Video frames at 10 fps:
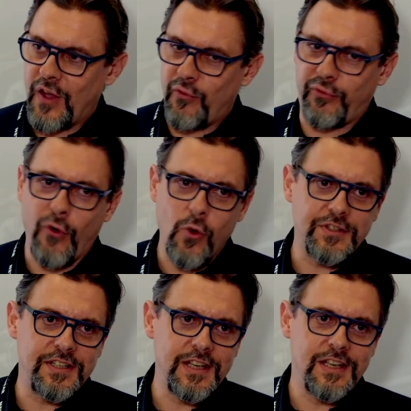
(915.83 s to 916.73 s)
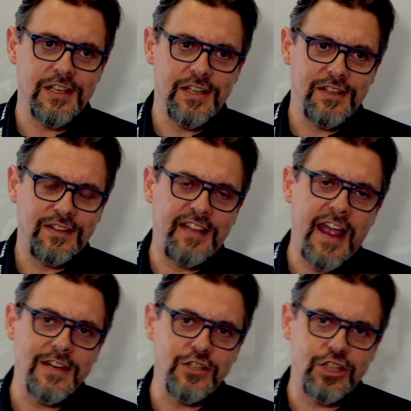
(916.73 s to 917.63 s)
40
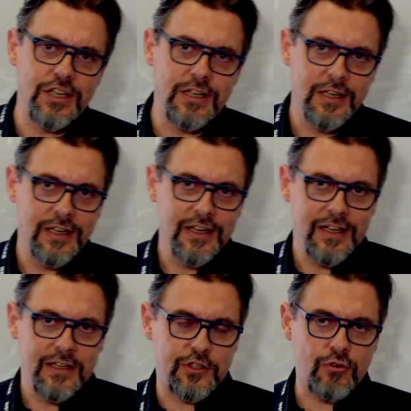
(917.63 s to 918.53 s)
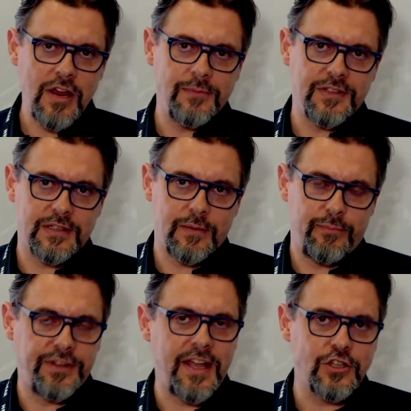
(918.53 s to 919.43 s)
10G streams,
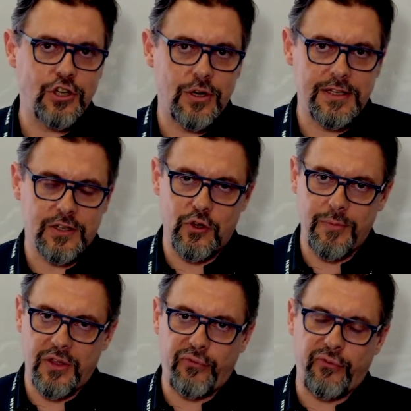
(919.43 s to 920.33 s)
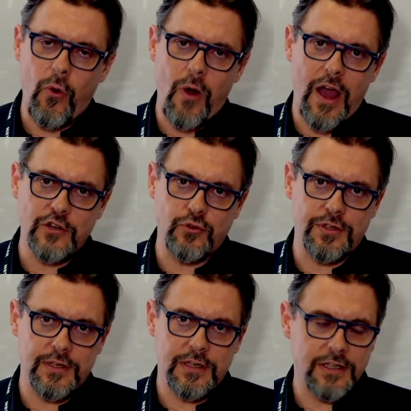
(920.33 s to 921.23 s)
potentially it's going to be
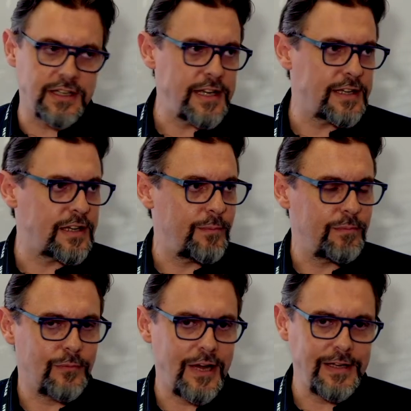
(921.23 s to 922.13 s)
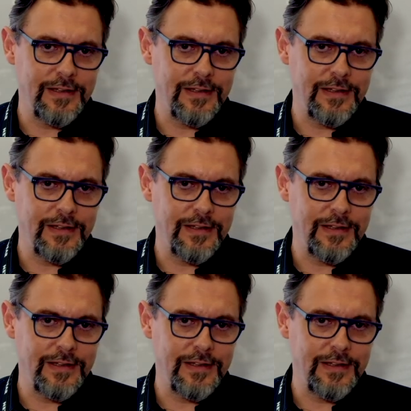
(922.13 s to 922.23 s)
400 gig, right?